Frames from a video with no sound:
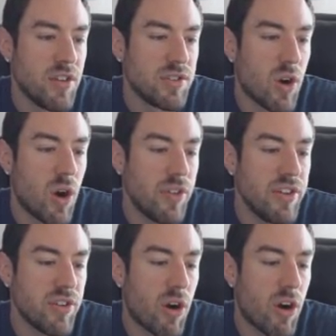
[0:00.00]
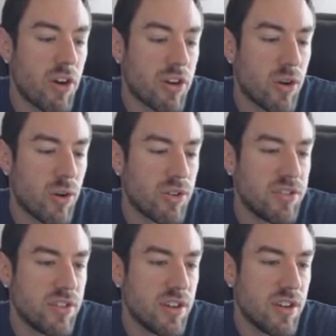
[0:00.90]
there's all these
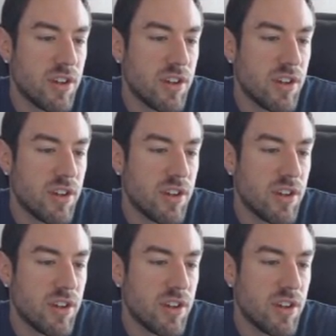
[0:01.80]
articles